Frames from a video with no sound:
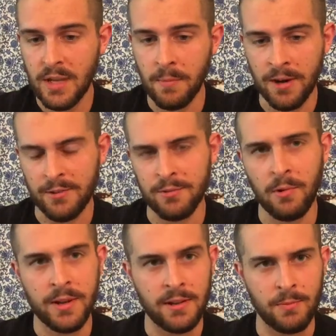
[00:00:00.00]
minus
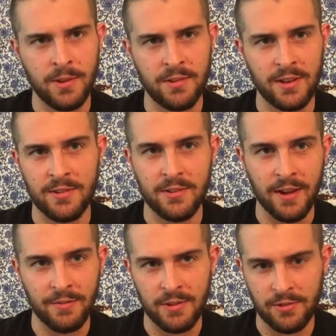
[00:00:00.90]
20 is
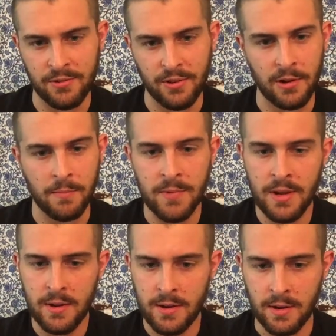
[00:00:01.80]
167. So
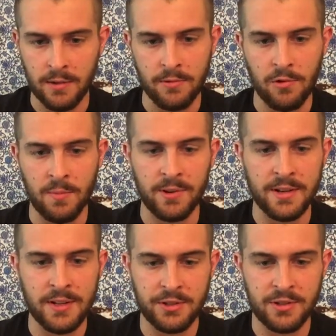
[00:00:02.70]
under normal
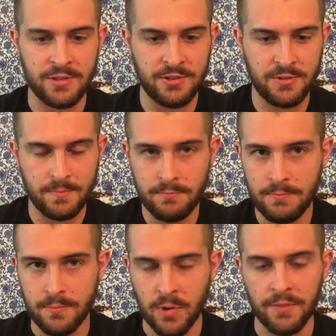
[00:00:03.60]
conditions,
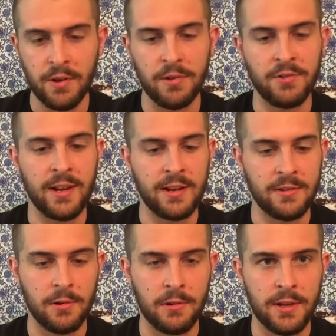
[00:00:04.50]
what I've noticed
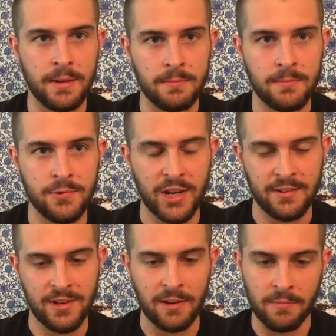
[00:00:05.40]
anecdotally
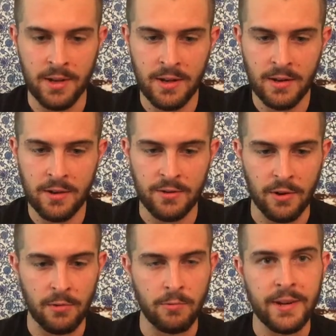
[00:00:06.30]
checks out.
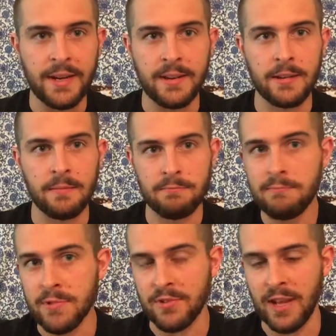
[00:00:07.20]
So we can
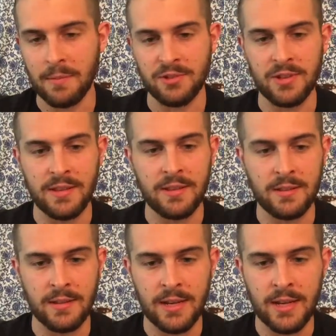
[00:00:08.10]
establish that the